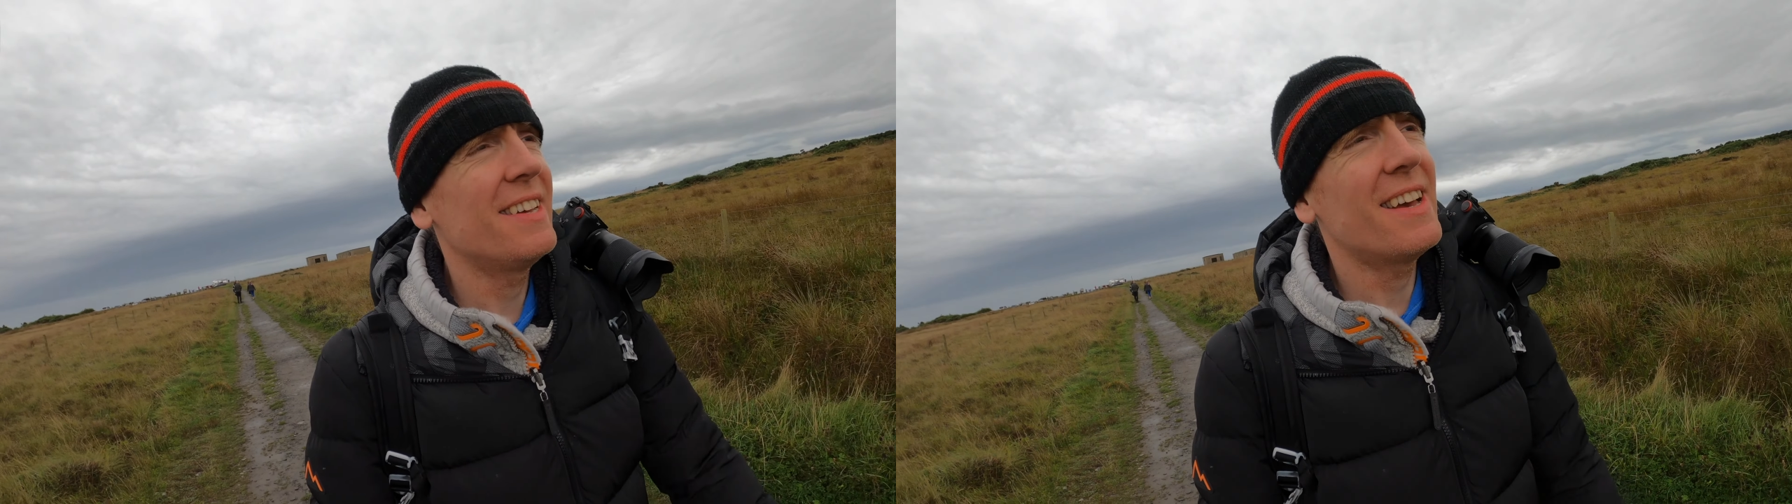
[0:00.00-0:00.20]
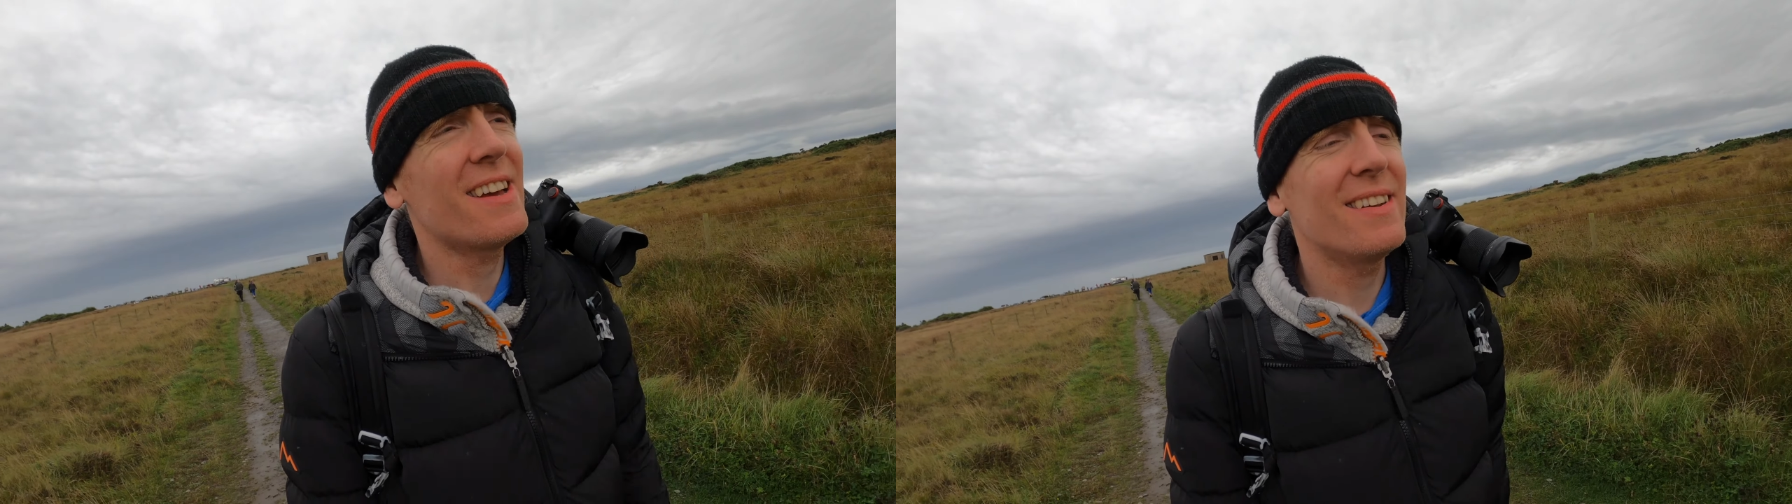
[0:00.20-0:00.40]

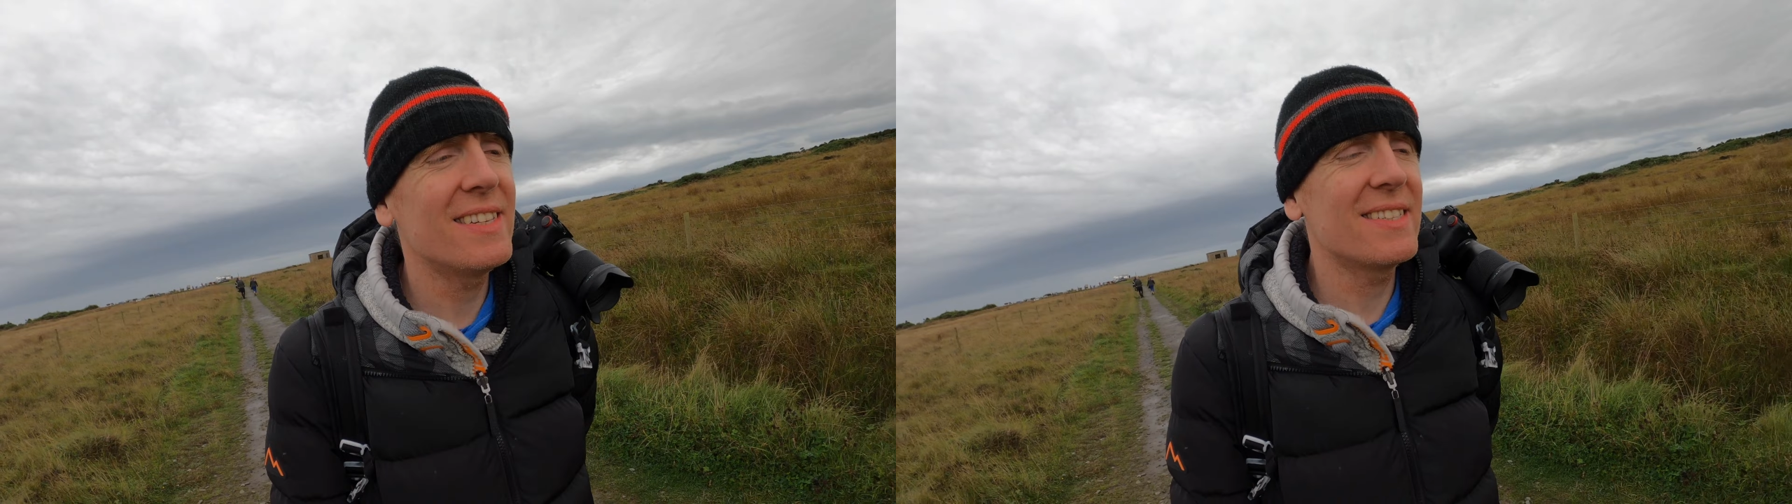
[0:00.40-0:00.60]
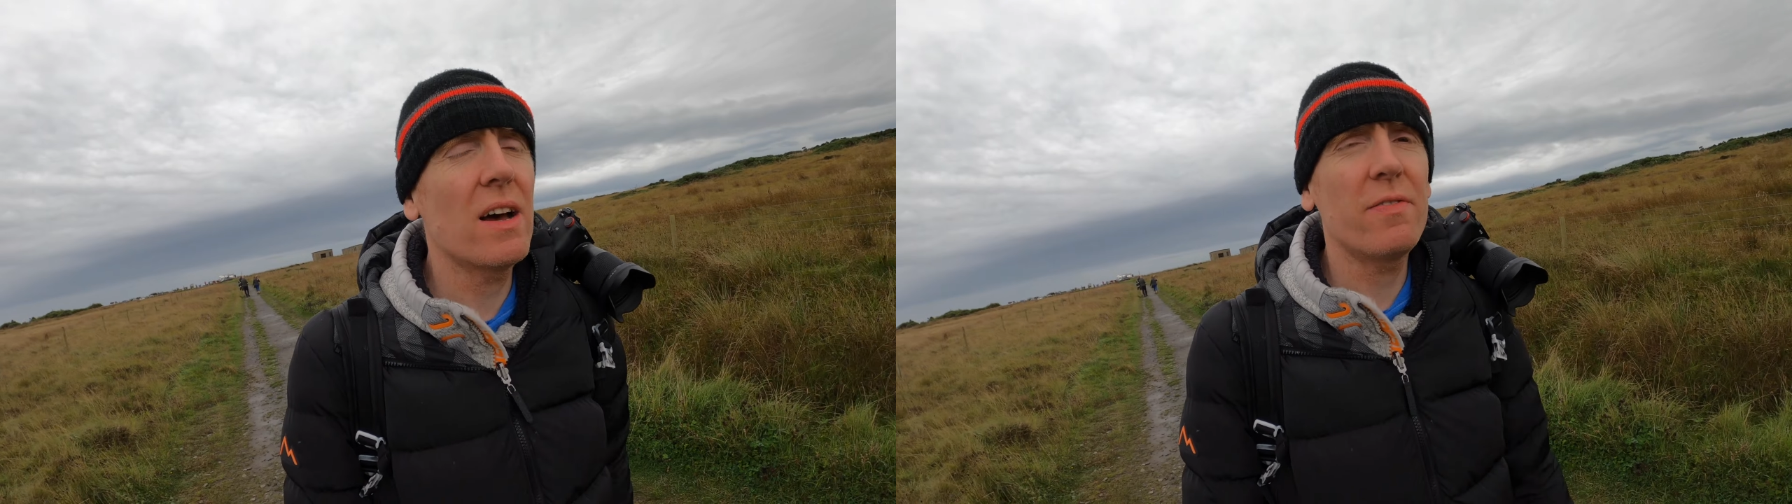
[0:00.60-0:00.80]
and this
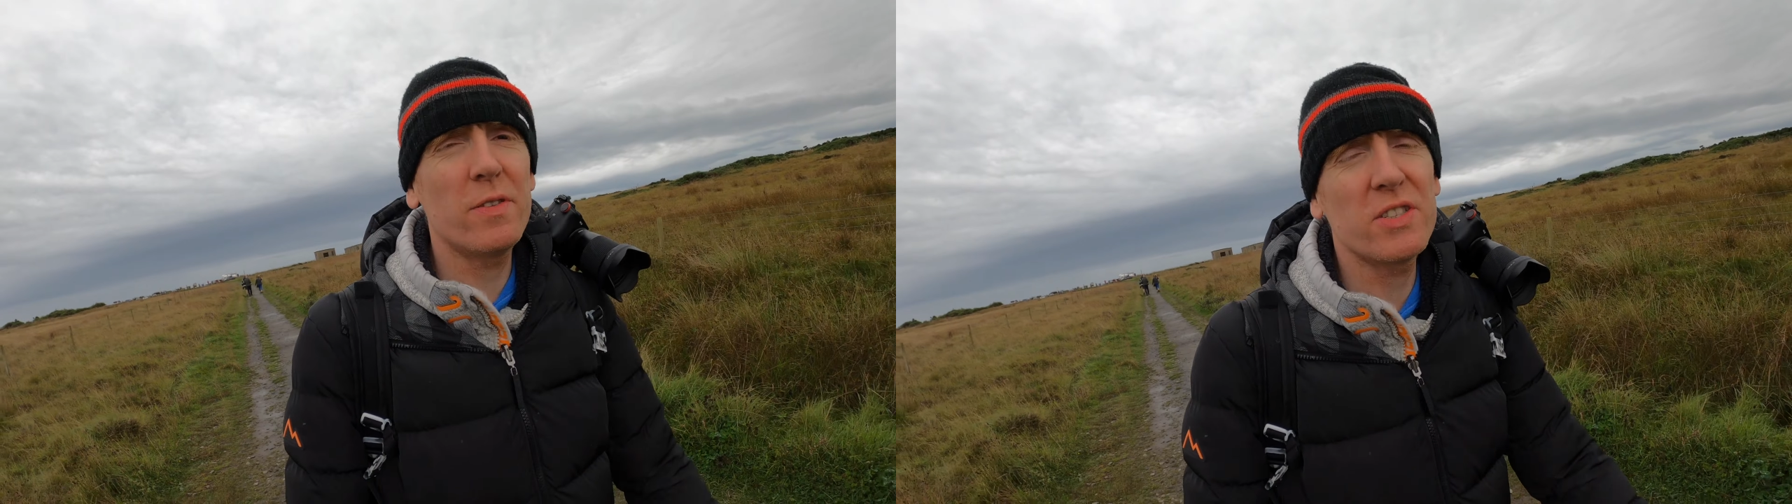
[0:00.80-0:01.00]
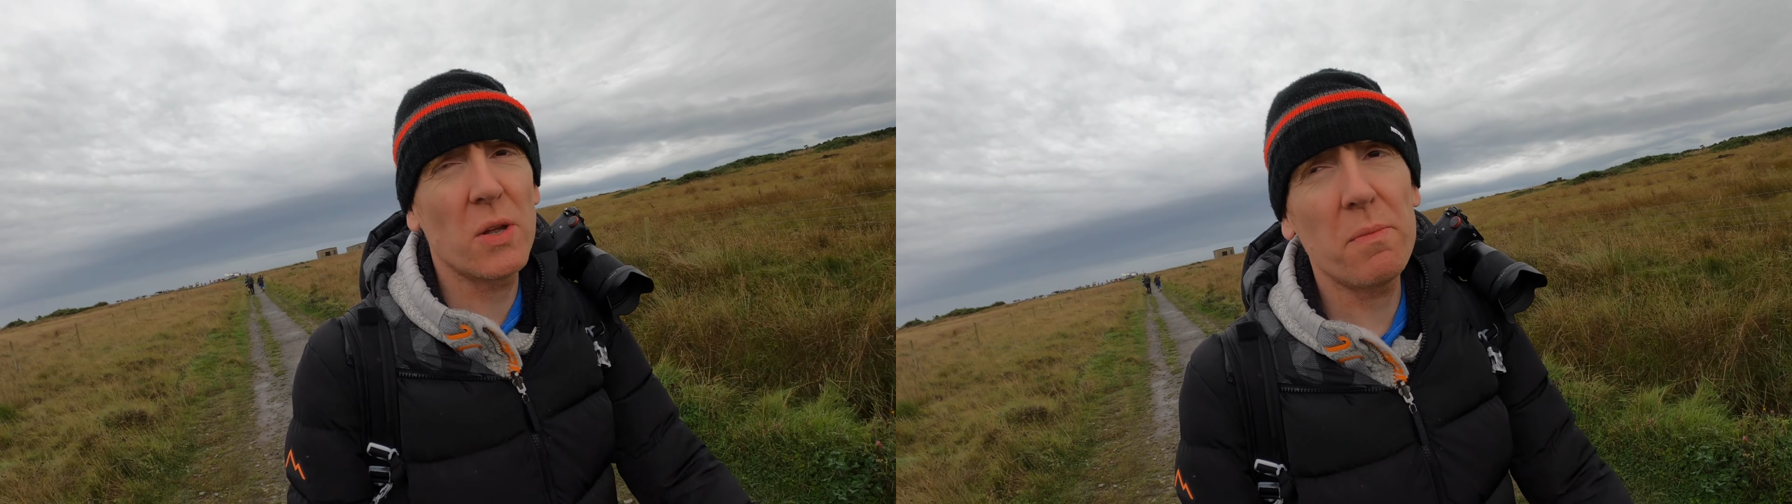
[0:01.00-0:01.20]
is our
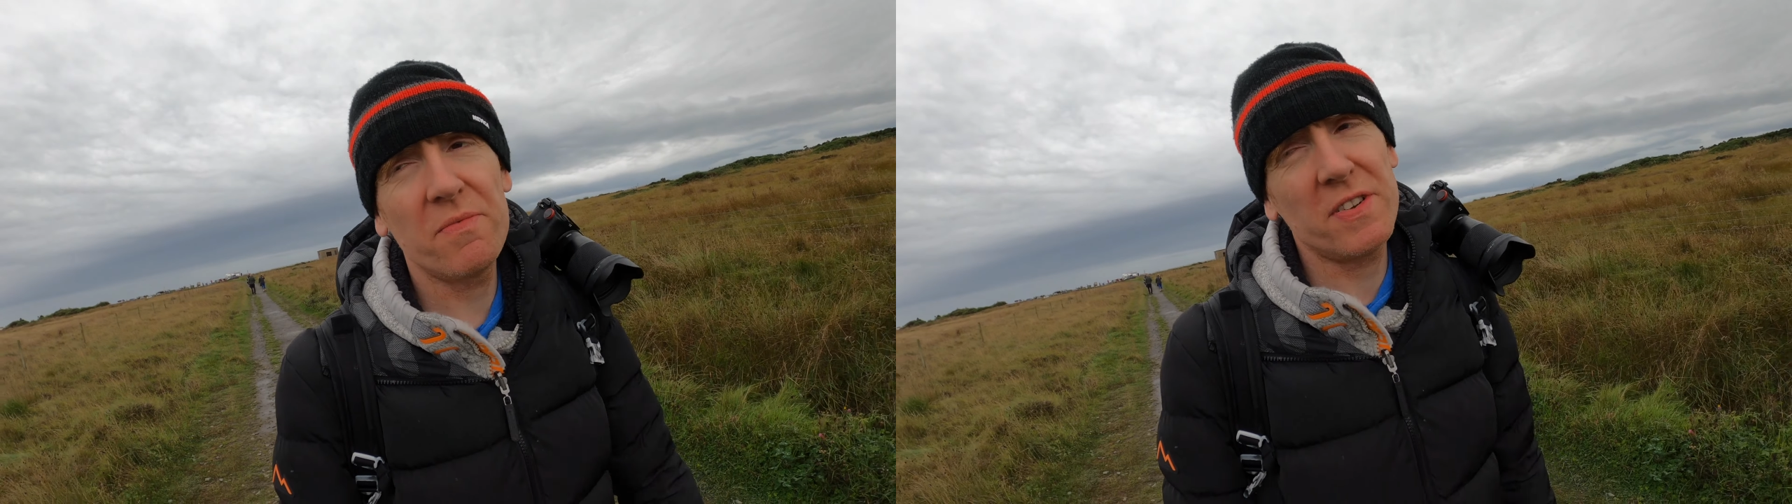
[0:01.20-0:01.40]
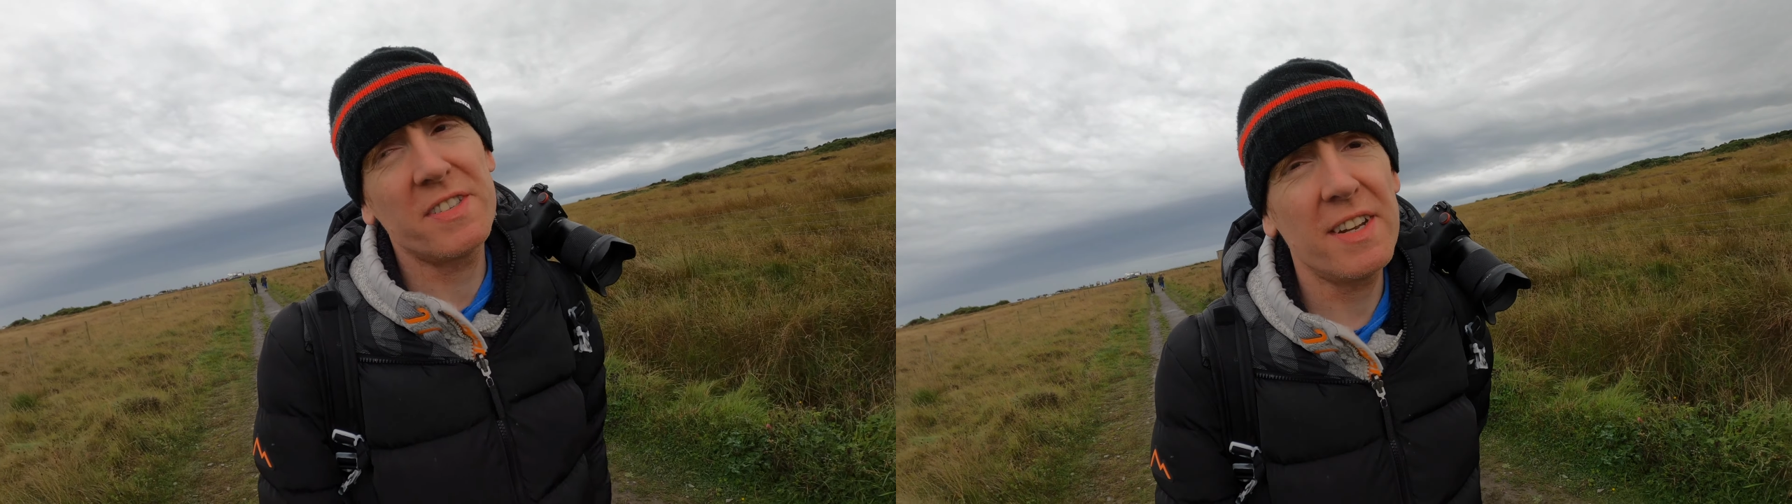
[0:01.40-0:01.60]
first stop
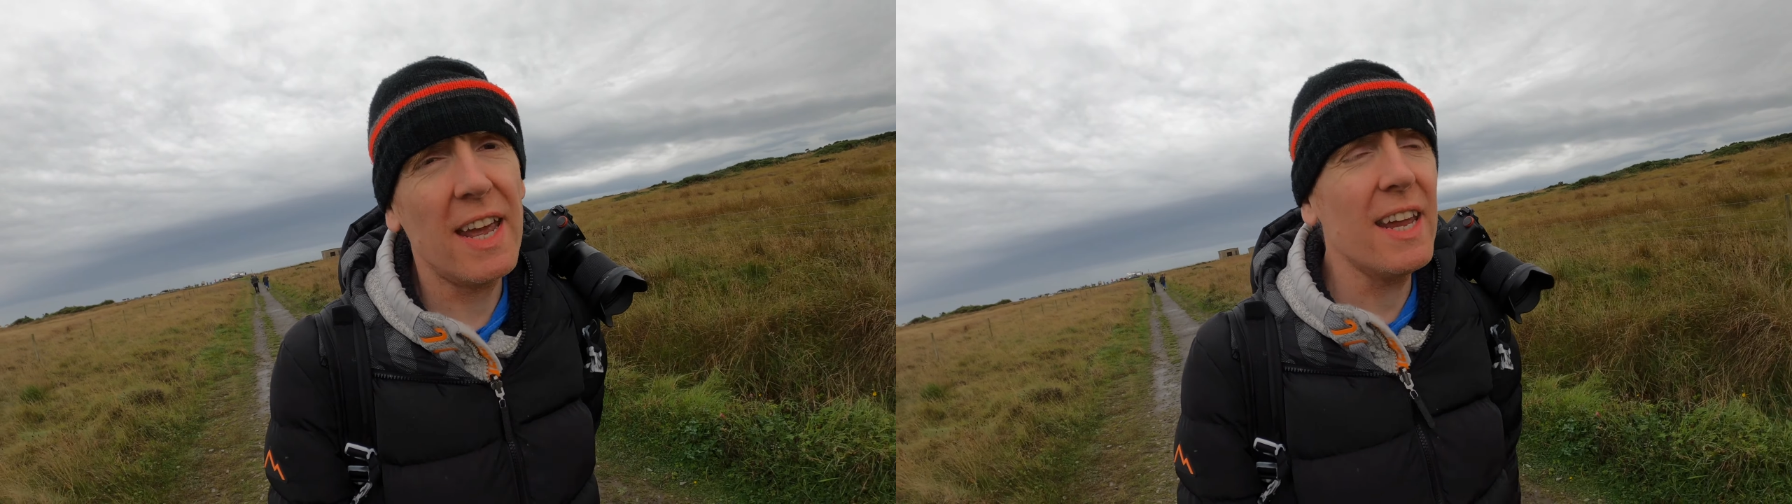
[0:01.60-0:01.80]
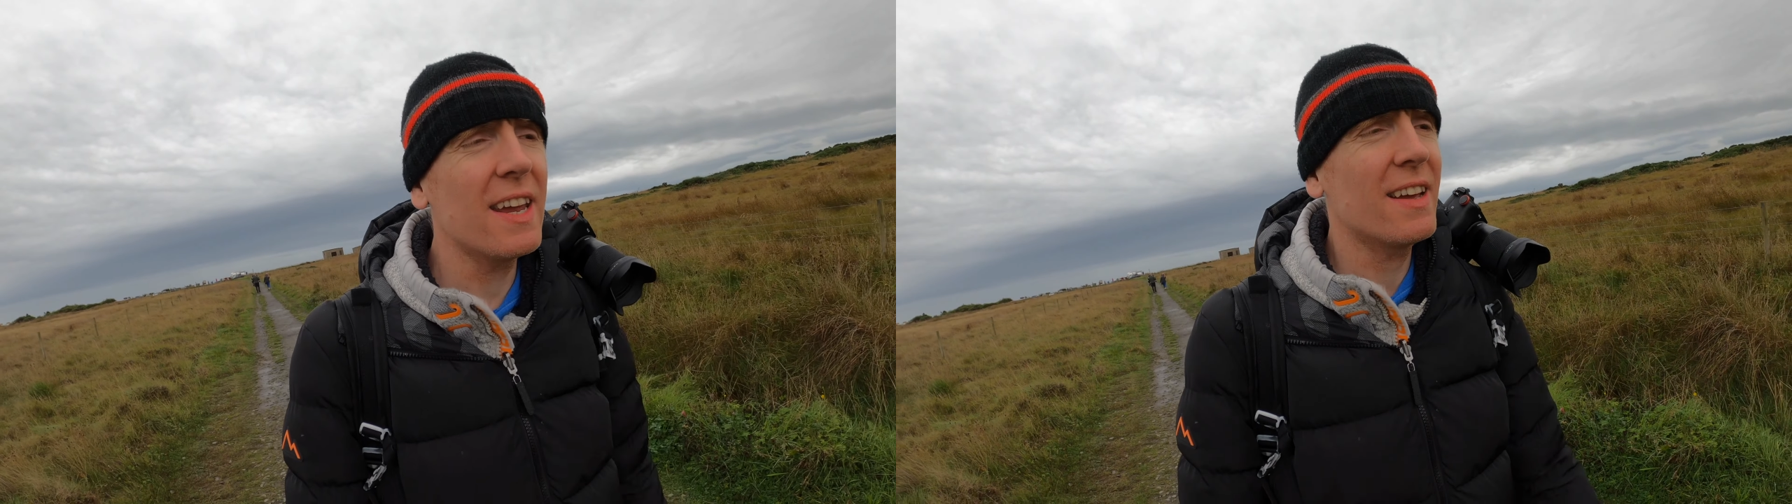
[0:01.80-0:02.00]
for
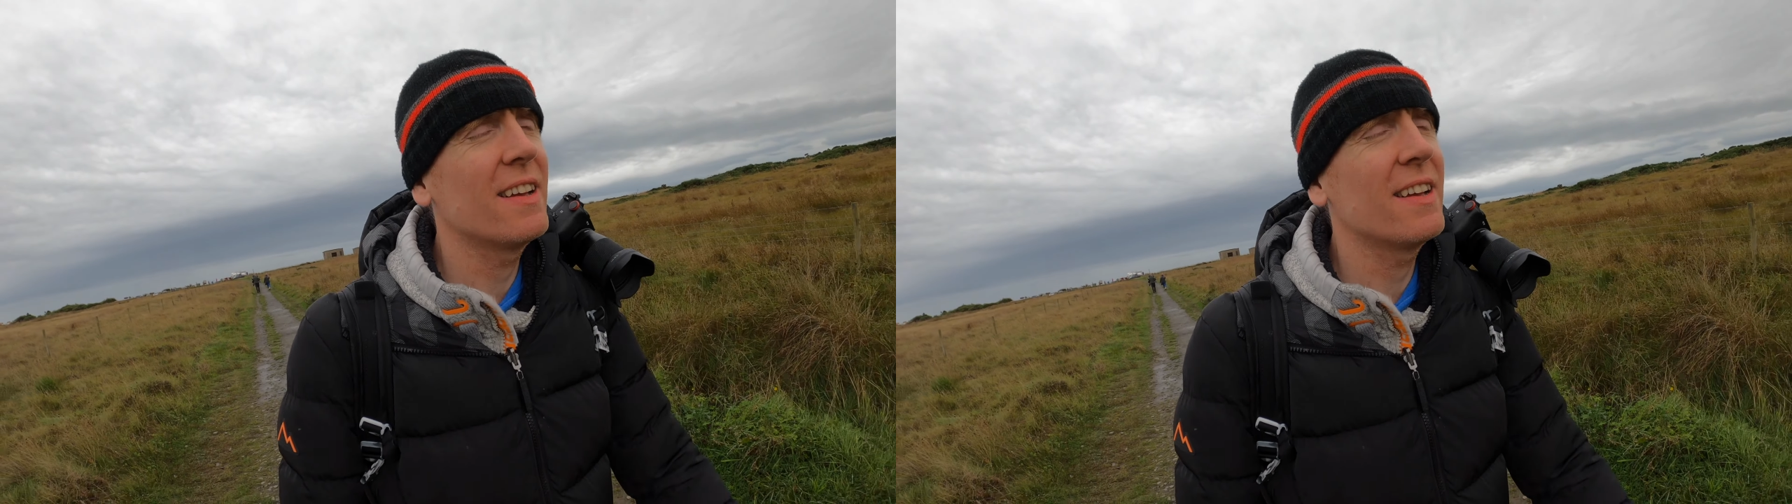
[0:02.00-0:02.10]
today.